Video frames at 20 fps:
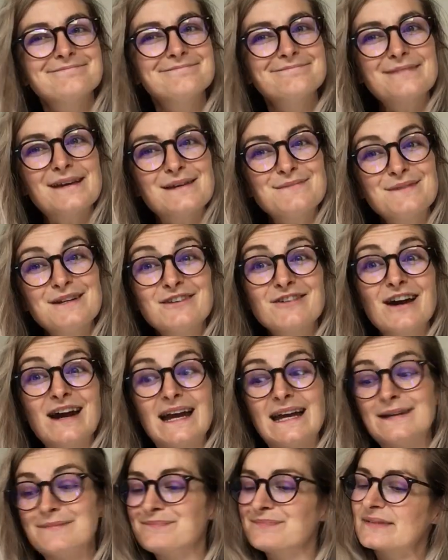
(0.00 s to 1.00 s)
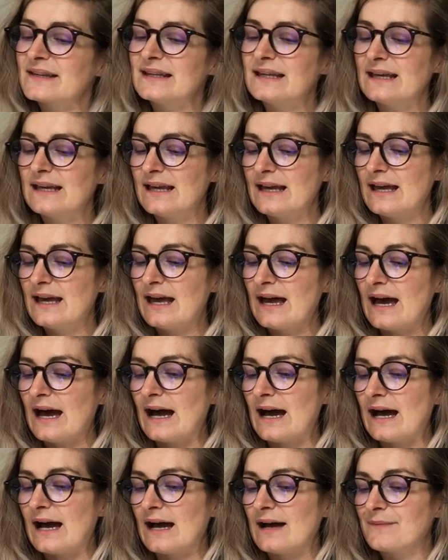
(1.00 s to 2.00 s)
Make me cry.
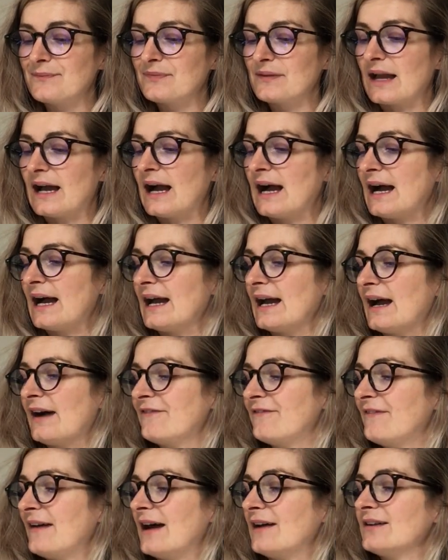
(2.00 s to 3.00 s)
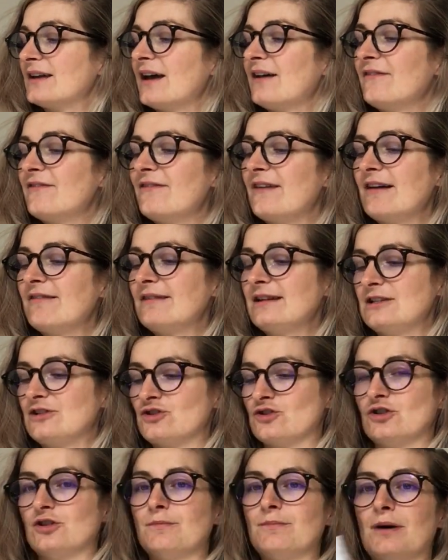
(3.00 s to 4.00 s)
I have found a very
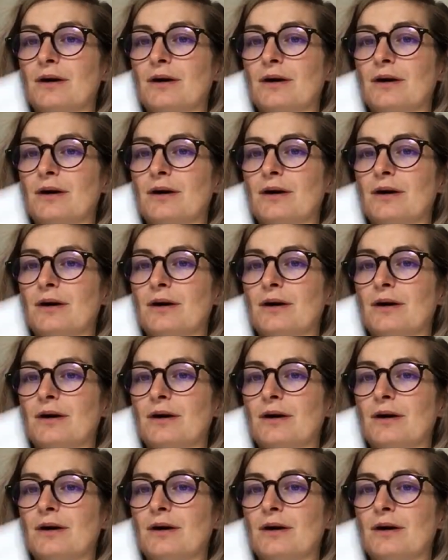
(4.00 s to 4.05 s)
short